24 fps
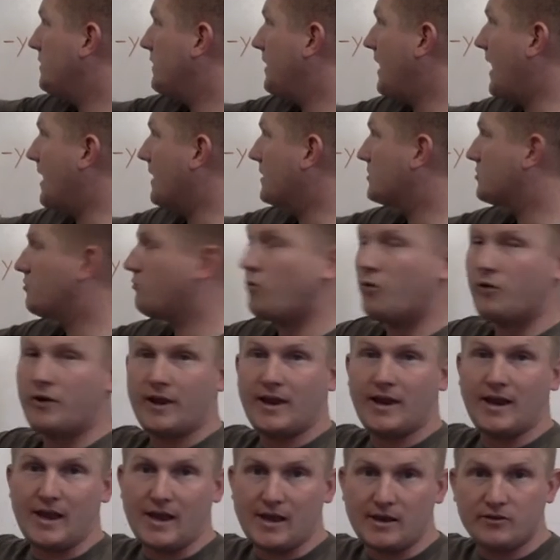the
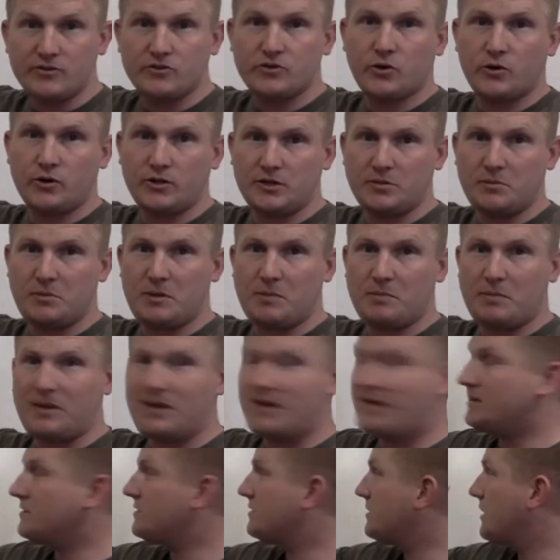x-coordinate, is going to be
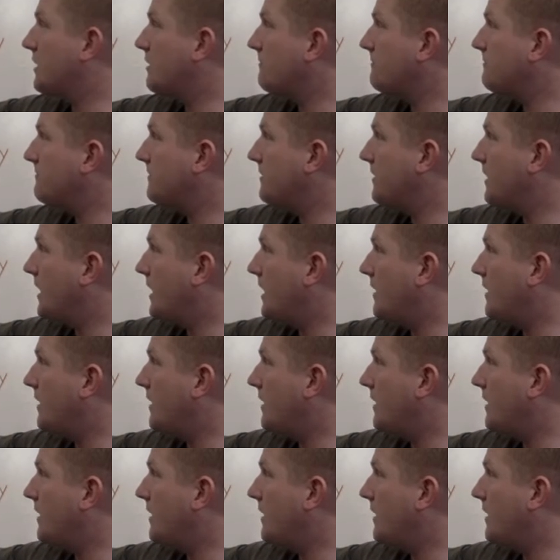p itself,